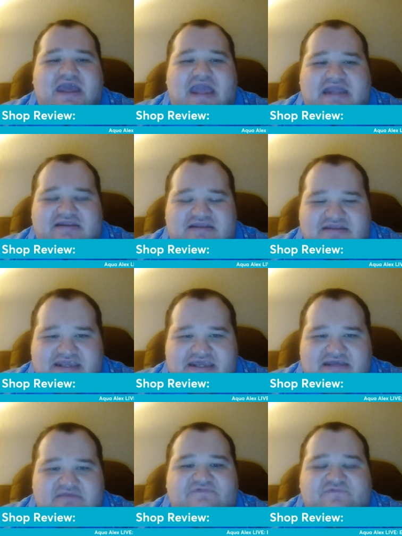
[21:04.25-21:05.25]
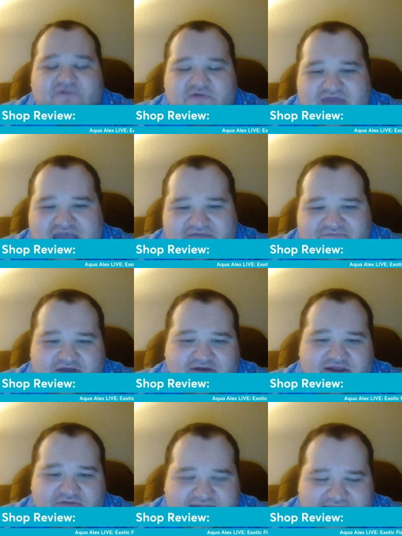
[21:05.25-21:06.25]
and Steve for that
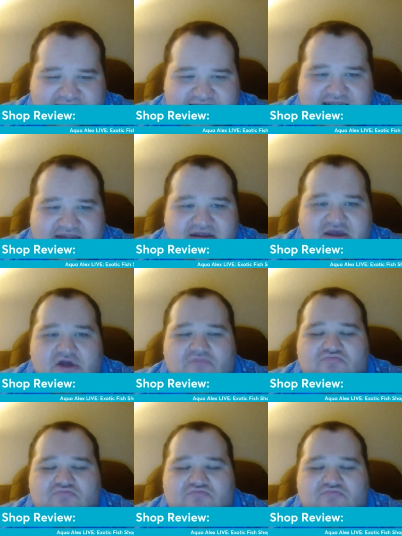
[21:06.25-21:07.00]
very reason.